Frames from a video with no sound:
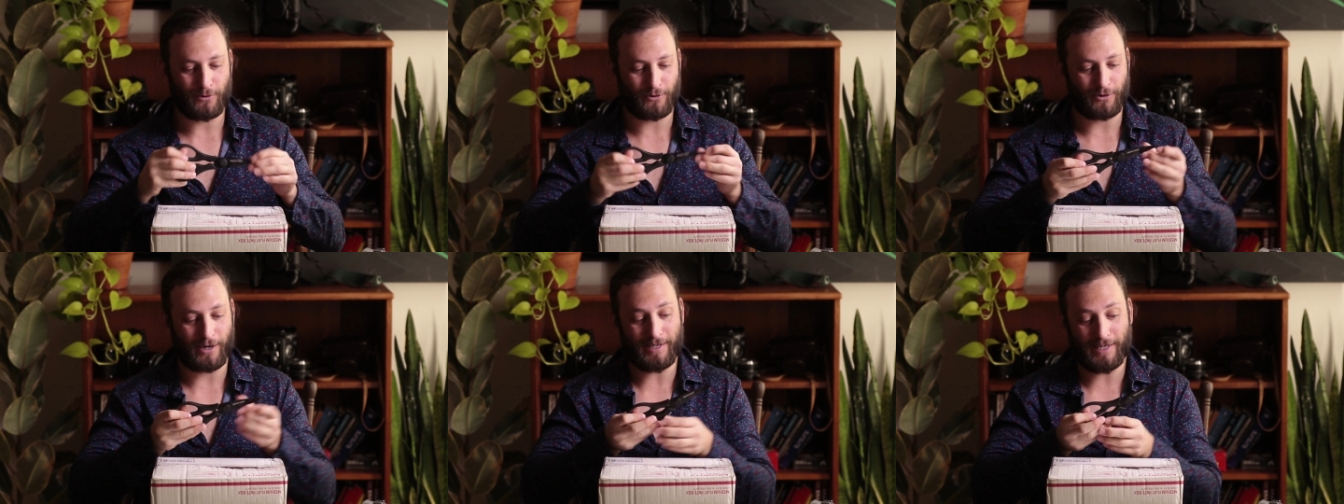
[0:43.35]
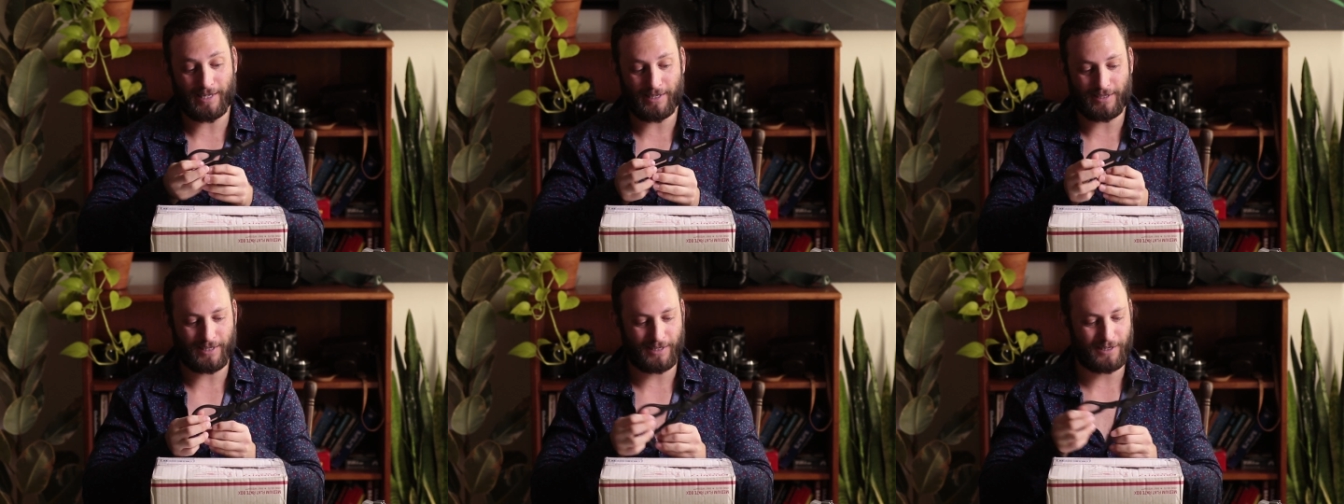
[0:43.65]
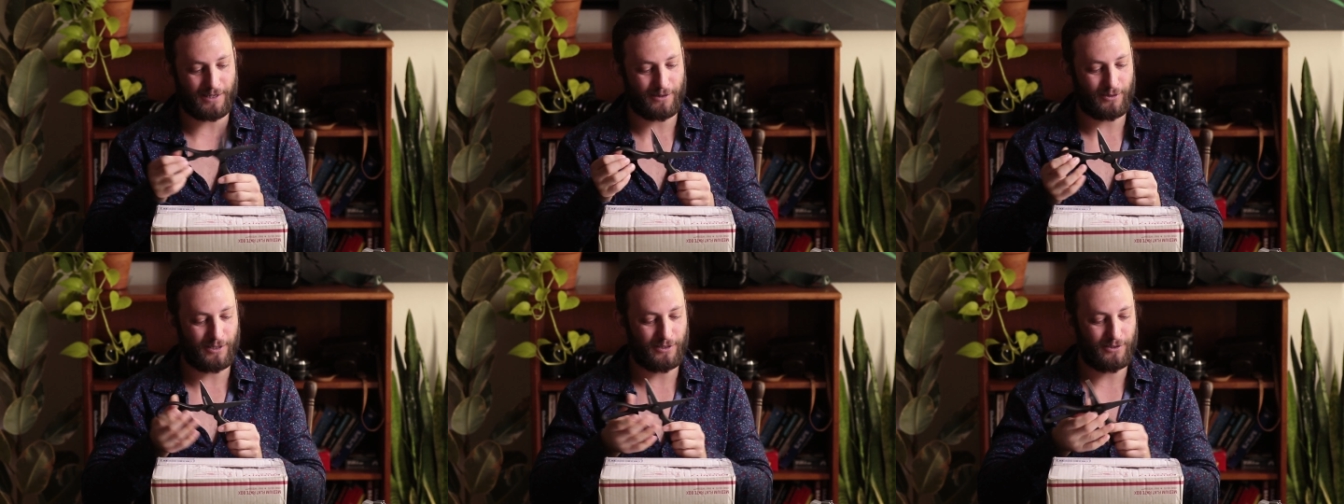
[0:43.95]
or I need to
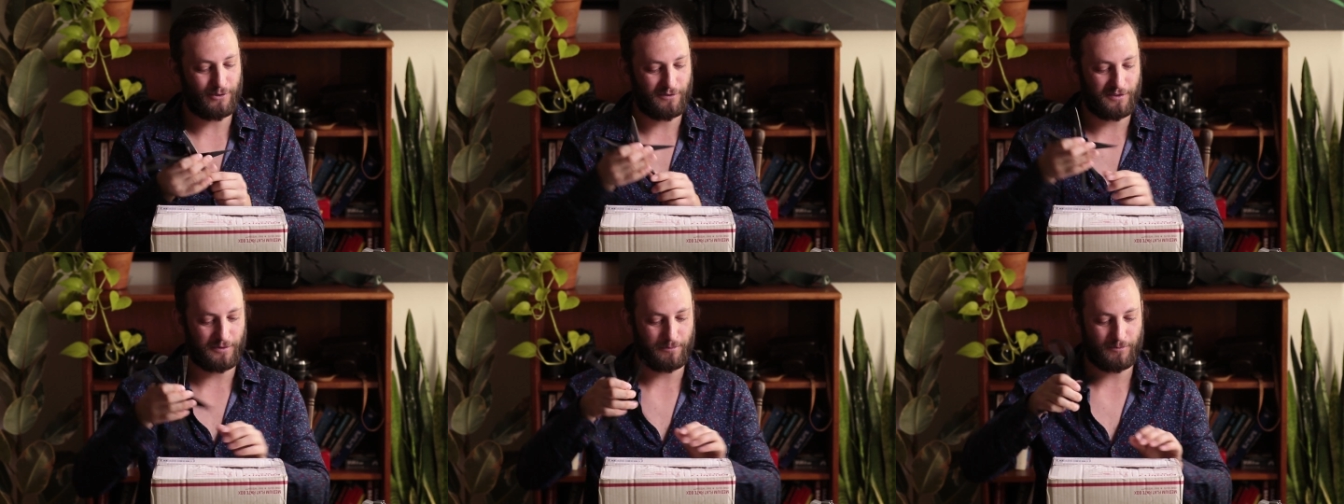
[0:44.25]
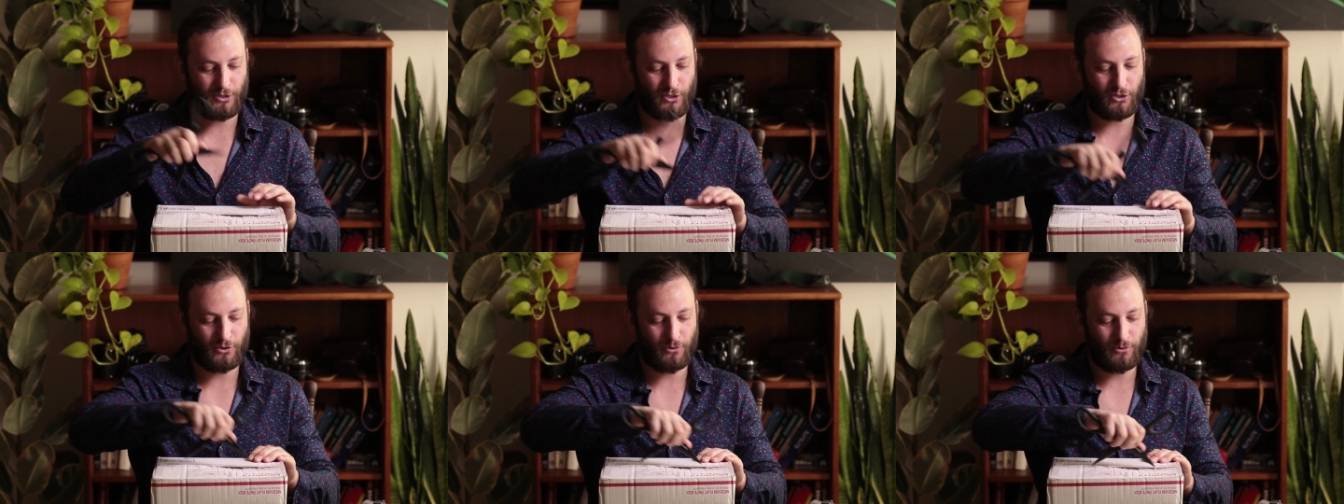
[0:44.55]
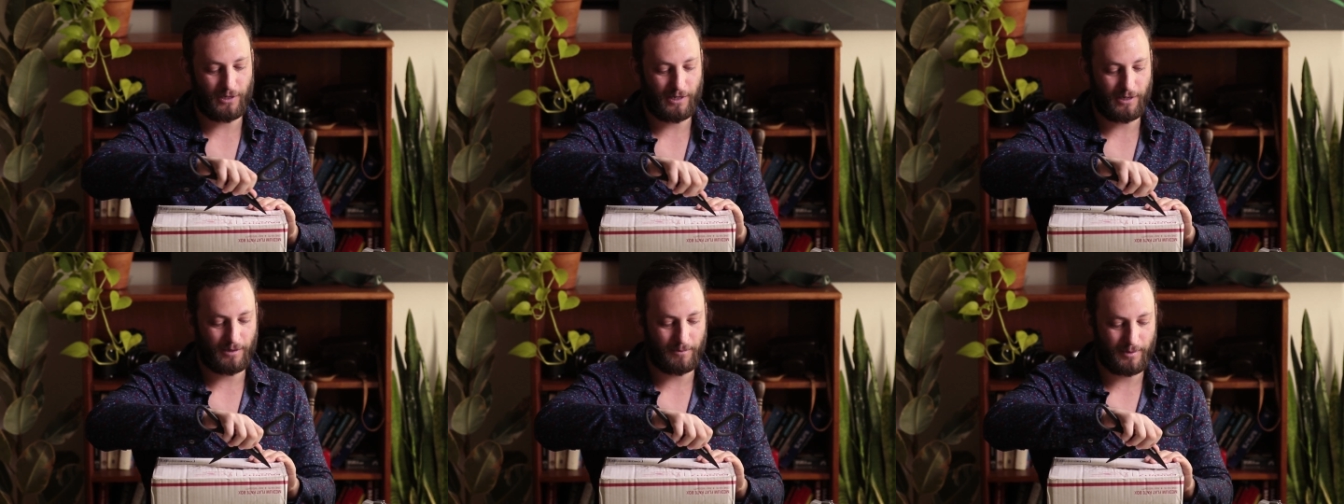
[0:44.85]
go to do some
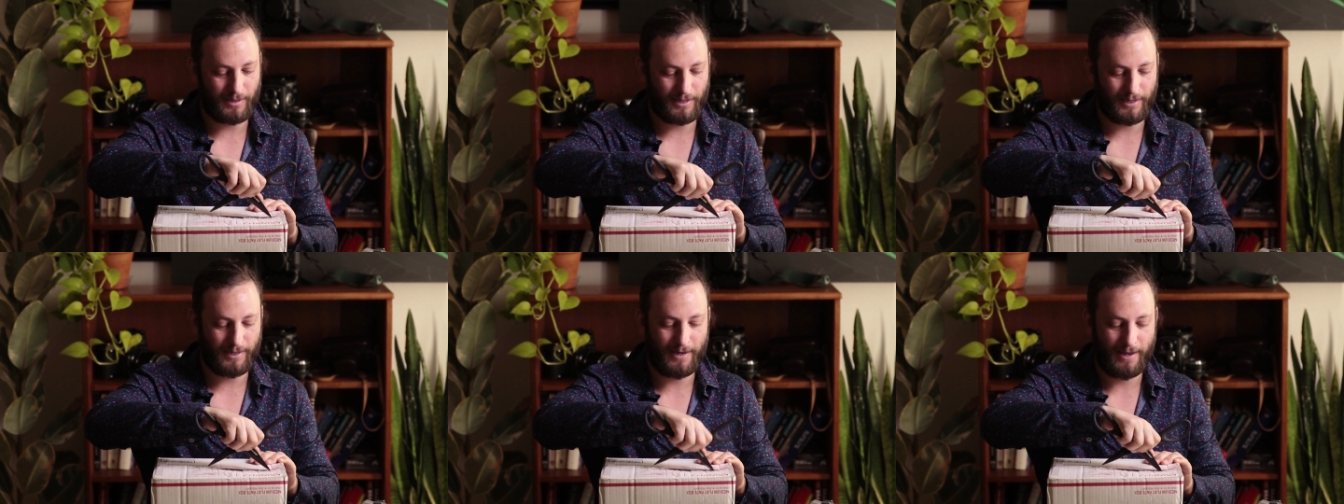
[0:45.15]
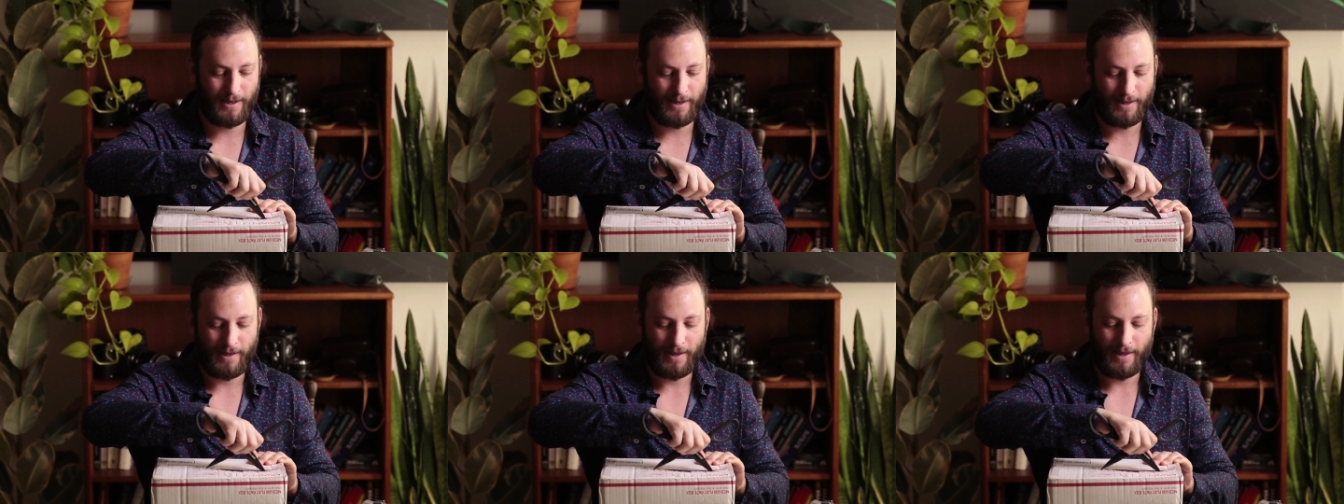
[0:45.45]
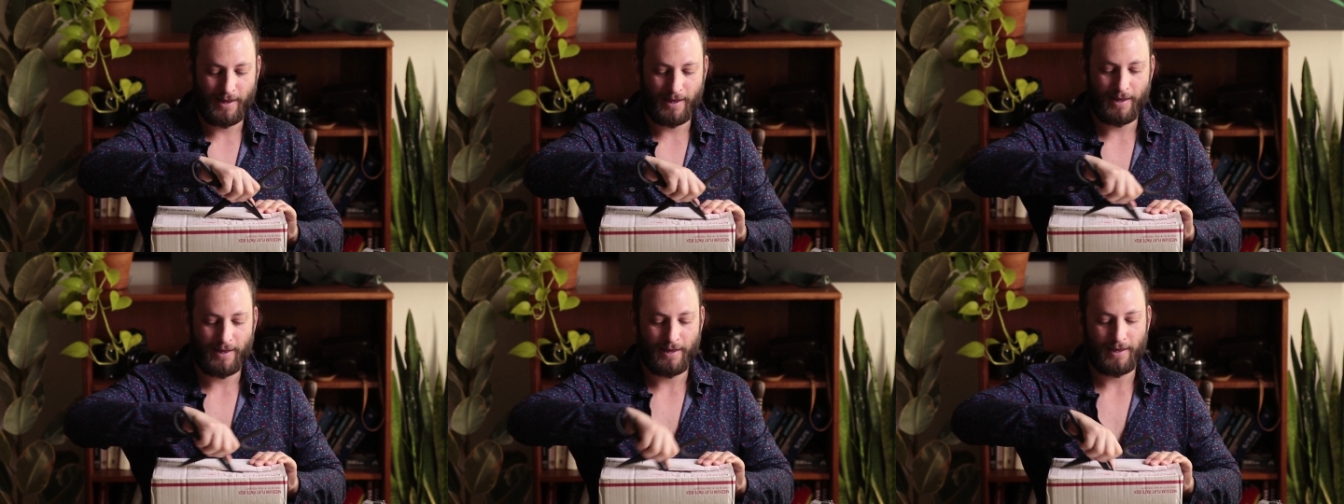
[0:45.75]
shooting, but
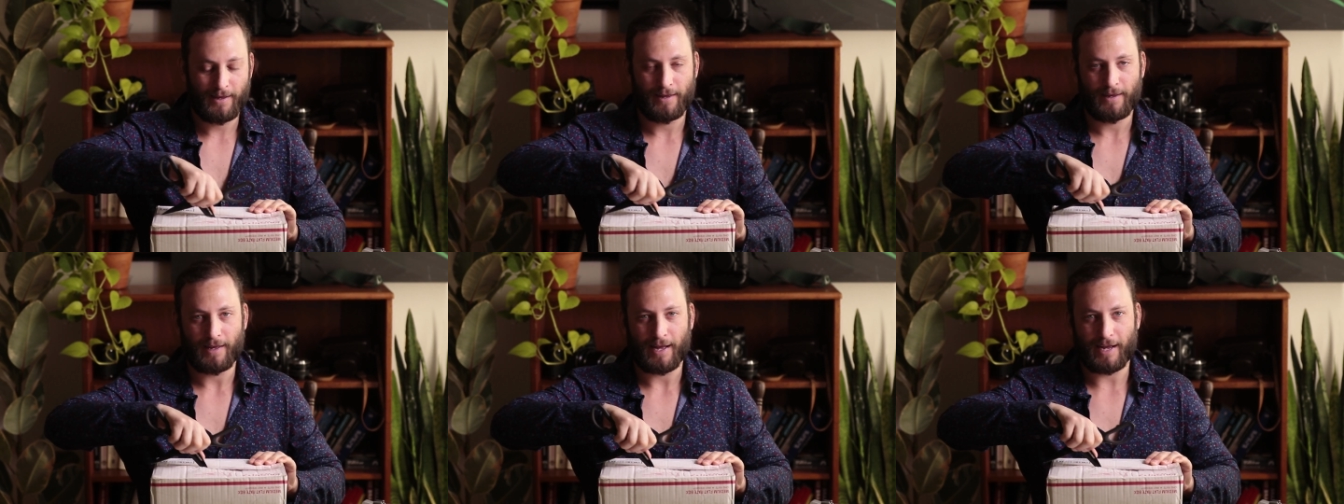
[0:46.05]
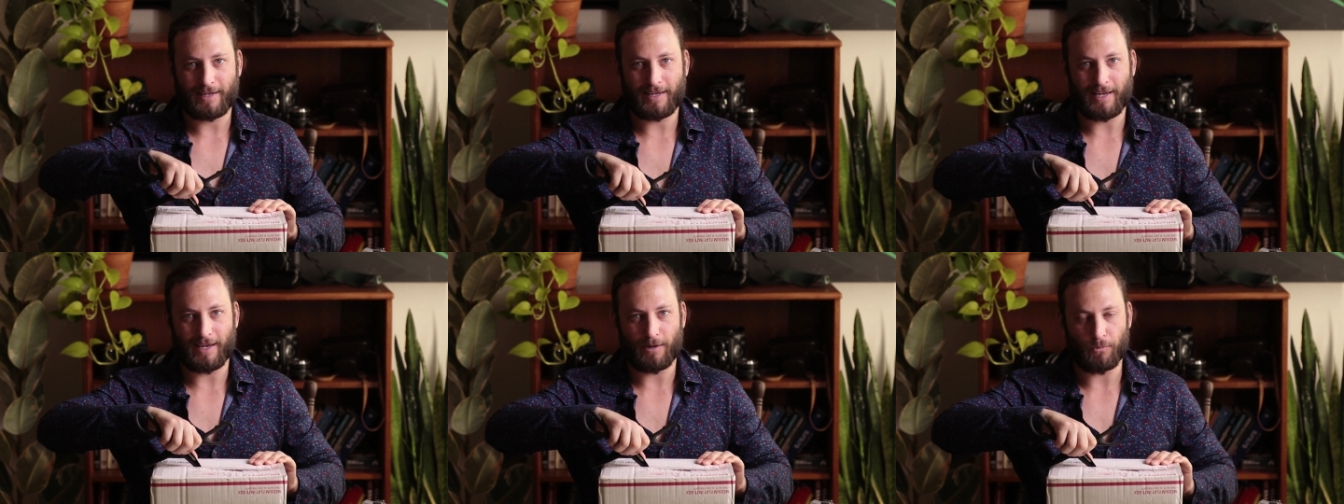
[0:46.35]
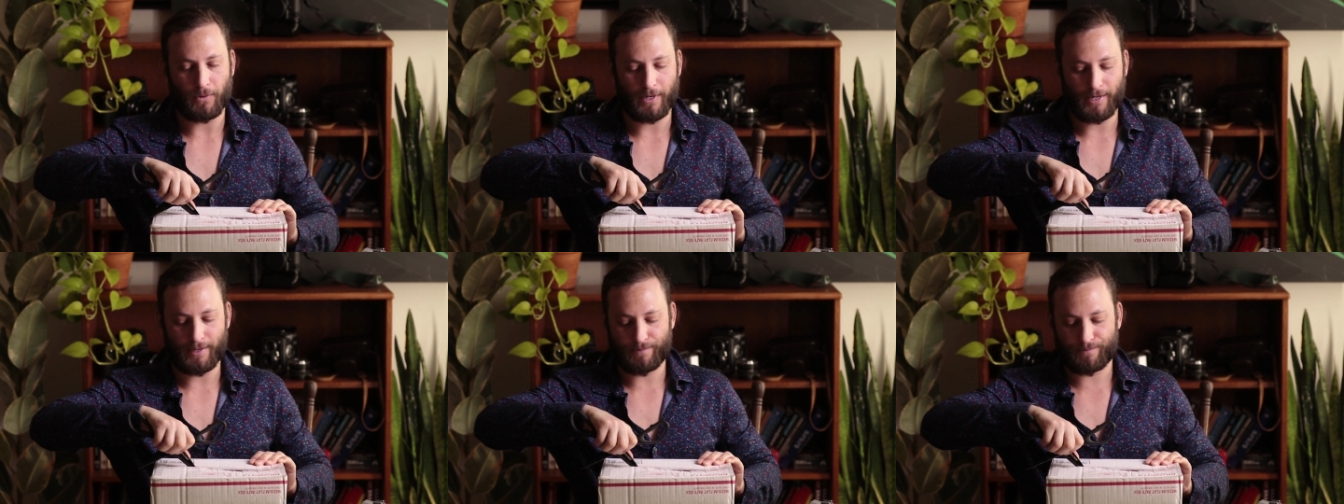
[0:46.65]
I
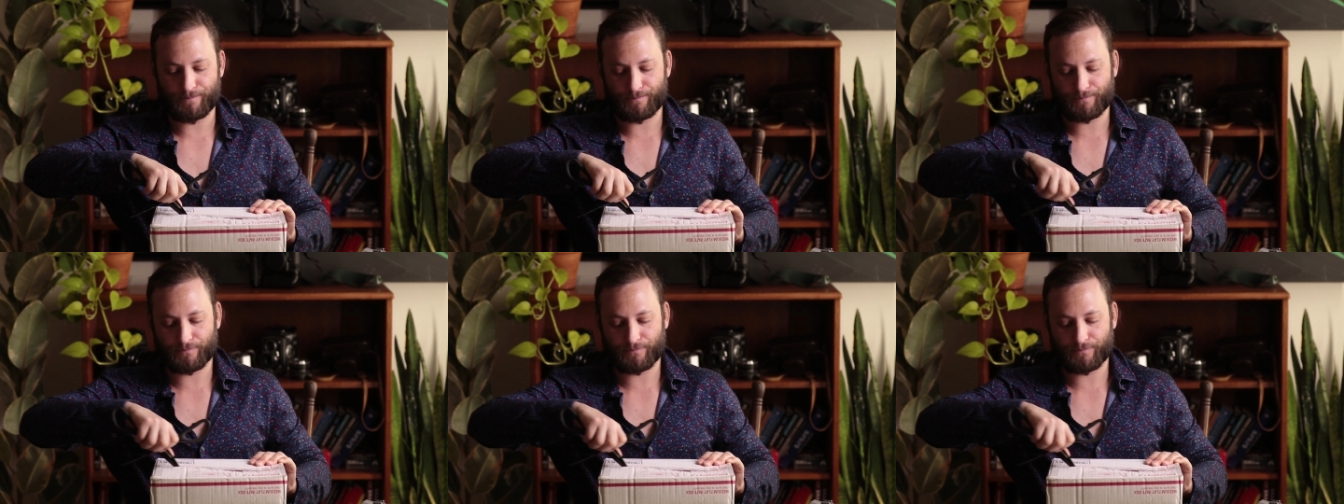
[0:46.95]
can't wait.